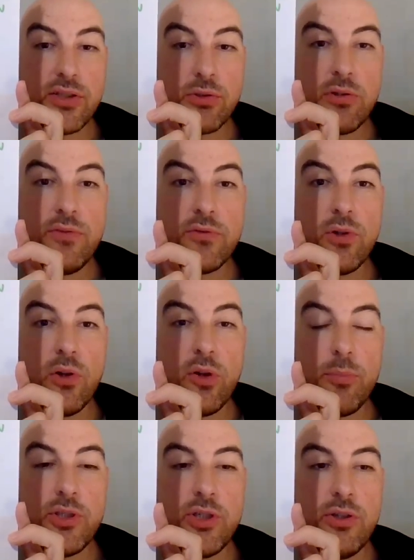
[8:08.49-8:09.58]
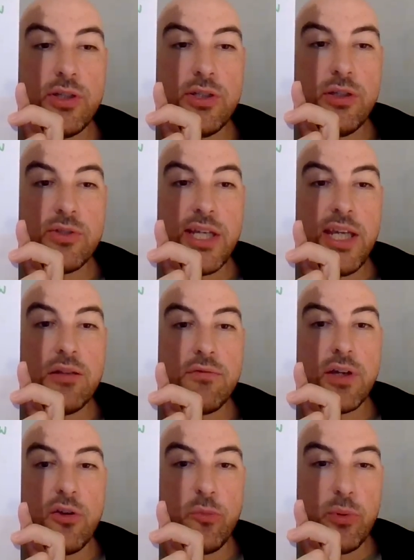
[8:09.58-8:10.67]
so if you've got the opportunity to use either of
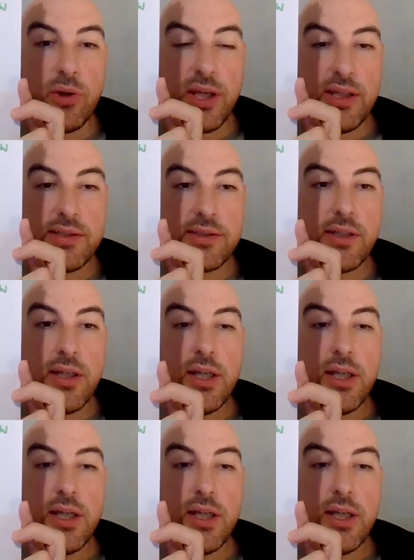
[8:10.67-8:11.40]
those bookies,